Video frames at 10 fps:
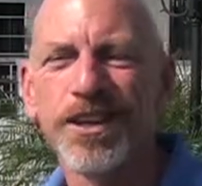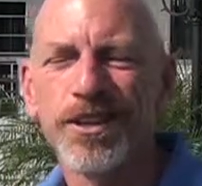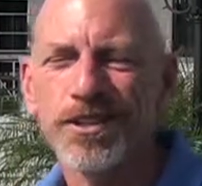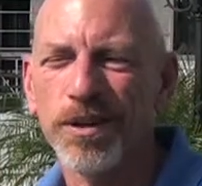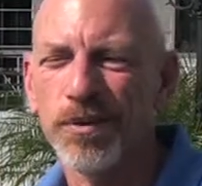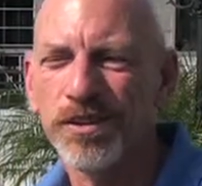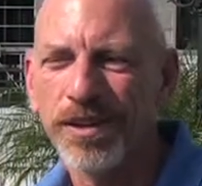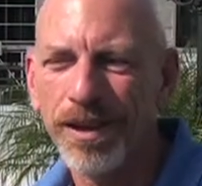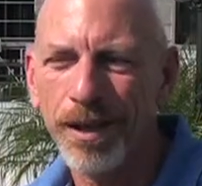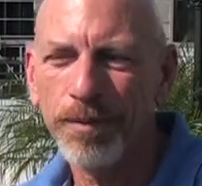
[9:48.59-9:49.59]
So when you
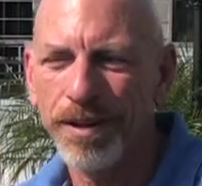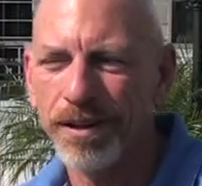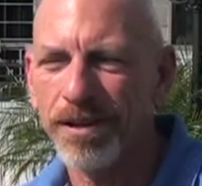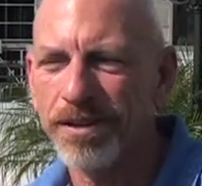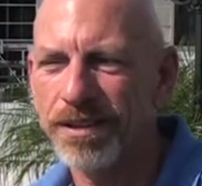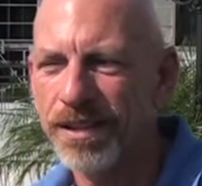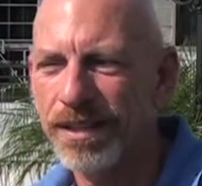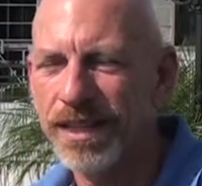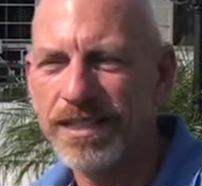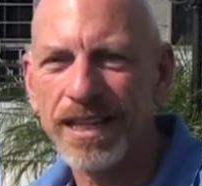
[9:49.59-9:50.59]
come here,
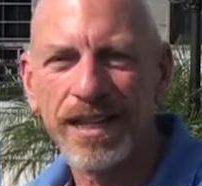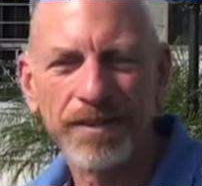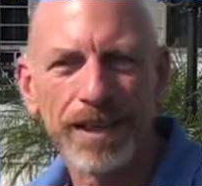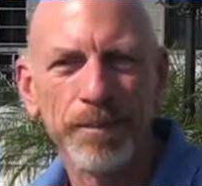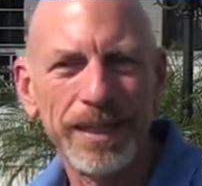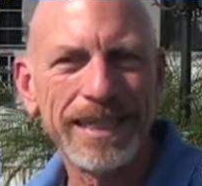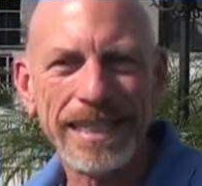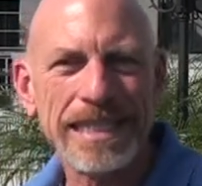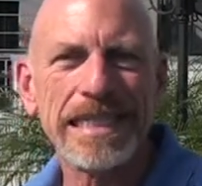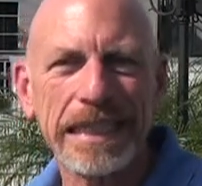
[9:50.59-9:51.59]
it's kind of like a mini
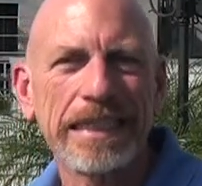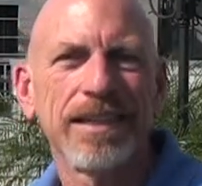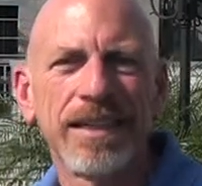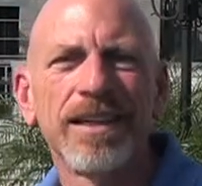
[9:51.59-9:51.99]
Disney.